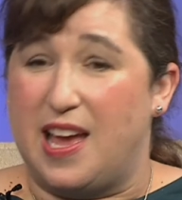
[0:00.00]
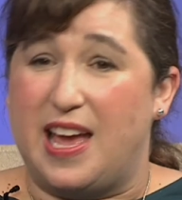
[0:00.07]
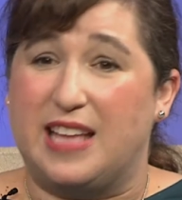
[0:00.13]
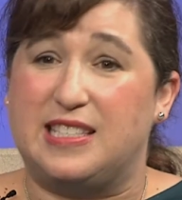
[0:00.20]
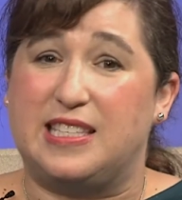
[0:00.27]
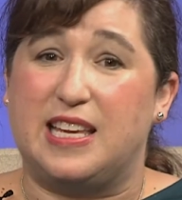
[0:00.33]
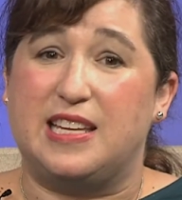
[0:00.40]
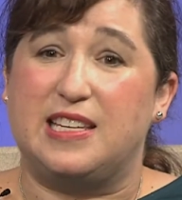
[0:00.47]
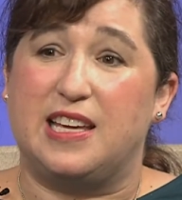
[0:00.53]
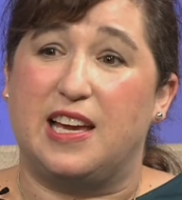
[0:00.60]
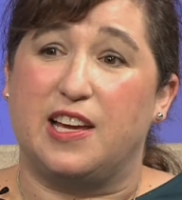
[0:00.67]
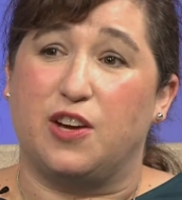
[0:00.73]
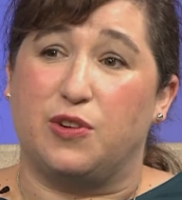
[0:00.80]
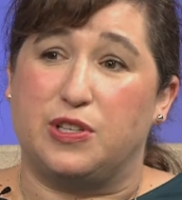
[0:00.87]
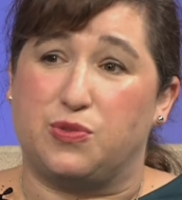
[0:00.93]
And San
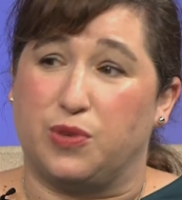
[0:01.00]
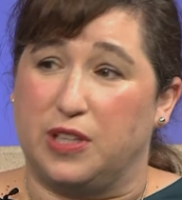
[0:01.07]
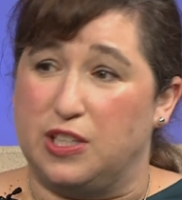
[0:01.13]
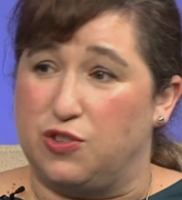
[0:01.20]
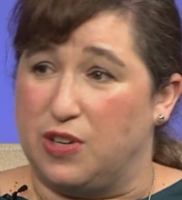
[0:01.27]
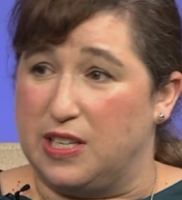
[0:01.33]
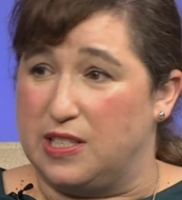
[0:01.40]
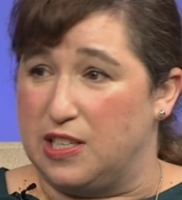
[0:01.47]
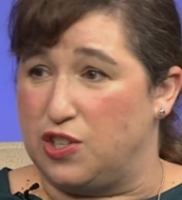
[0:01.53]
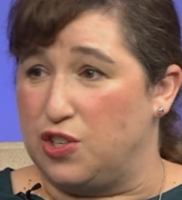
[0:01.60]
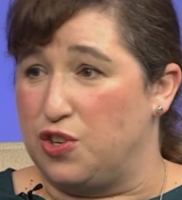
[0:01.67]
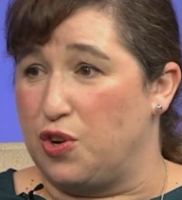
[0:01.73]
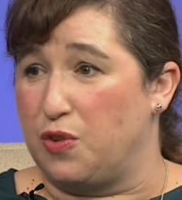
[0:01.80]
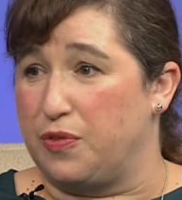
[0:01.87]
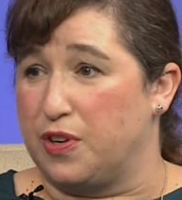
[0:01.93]
Diego has really
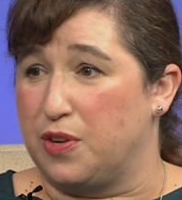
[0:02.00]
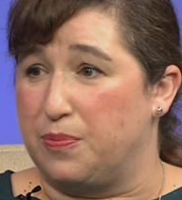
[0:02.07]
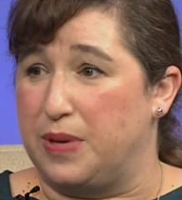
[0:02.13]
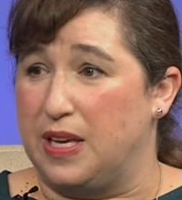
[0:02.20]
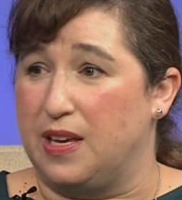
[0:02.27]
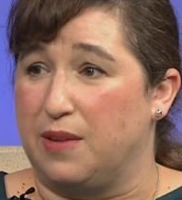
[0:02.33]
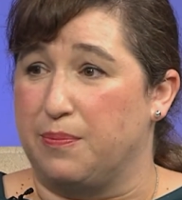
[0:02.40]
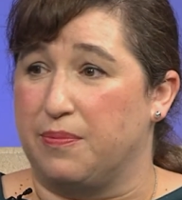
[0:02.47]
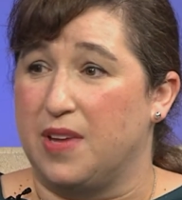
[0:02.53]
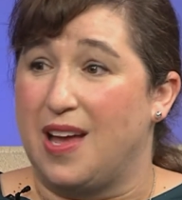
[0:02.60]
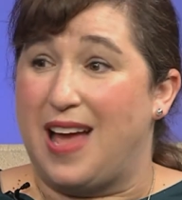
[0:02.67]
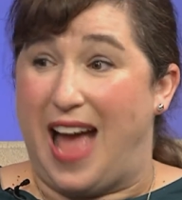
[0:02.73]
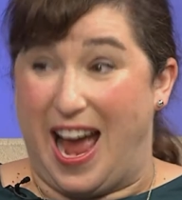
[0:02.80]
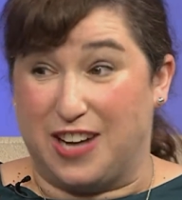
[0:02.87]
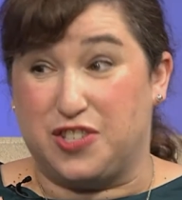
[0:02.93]
transitioned over to being
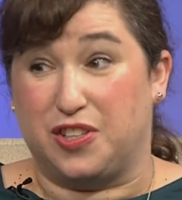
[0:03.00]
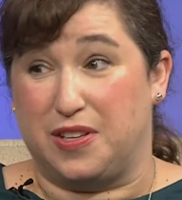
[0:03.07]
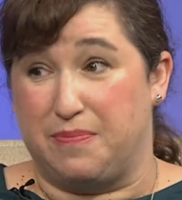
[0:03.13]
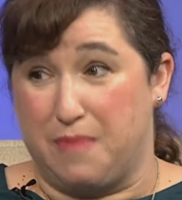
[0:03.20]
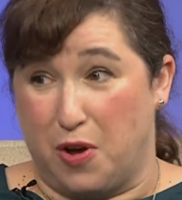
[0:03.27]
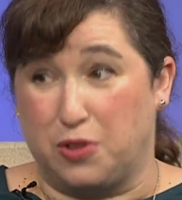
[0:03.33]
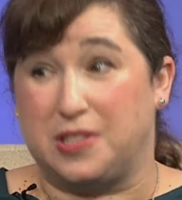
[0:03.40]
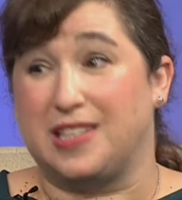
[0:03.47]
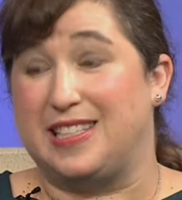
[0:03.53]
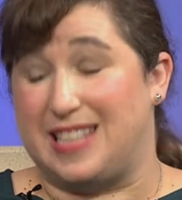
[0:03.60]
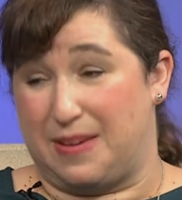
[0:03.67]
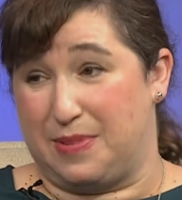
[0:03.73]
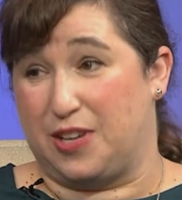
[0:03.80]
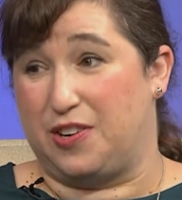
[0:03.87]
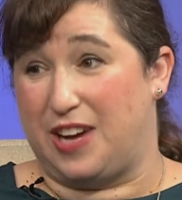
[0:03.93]
actually mostly
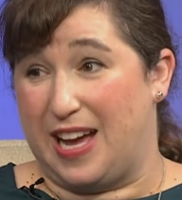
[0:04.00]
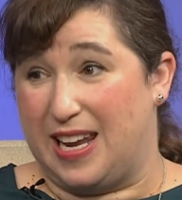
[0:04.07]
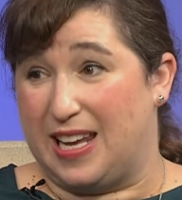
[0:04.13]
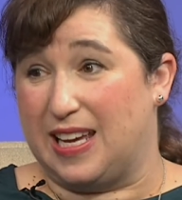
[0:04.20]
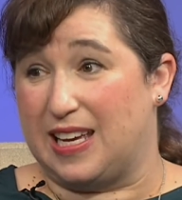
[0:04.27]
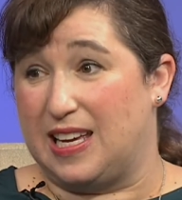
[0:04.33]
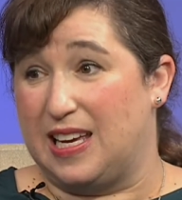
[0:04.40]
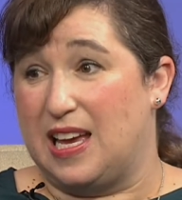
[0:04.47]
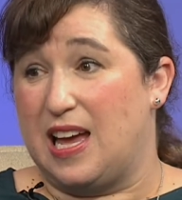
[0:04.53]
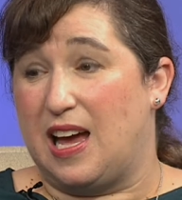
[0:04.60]
Democratic,